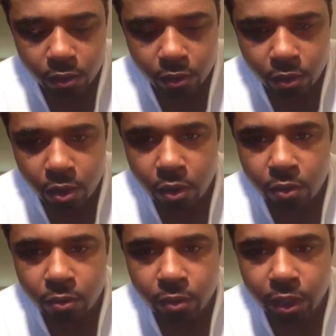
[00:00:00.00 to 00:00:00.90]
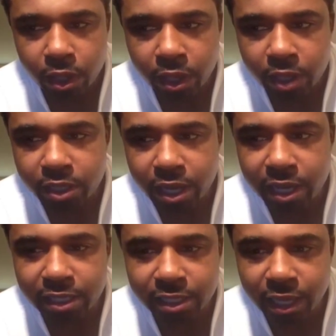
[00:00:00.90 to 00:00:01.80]
You go and get your
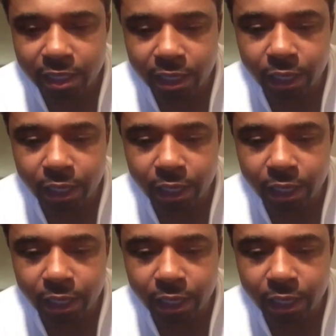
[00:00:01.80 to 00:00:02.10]
ass knocked